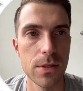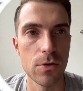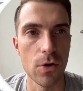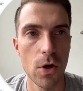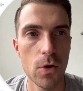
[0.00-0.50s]

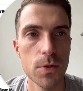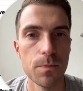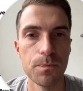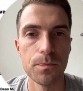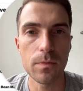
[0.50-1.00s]
through code,
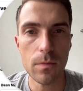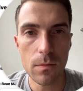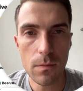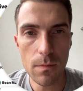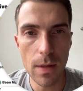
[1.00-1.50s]

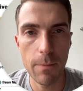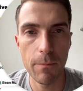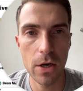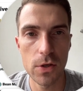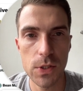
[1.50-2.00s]

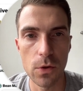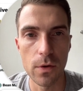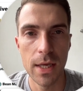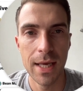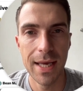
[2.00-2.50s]
but also
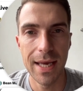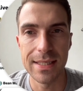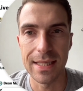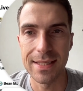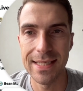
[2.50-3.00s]
it's
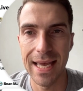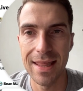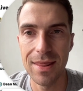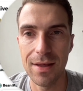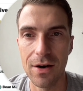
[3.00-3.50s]
a
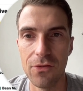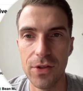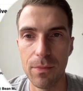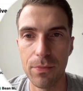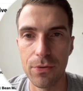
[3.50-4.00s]
tenth of the
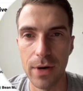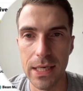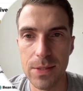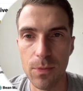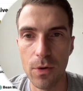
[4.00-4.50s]

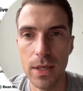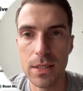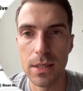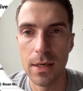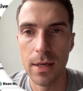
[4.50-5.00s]
price point.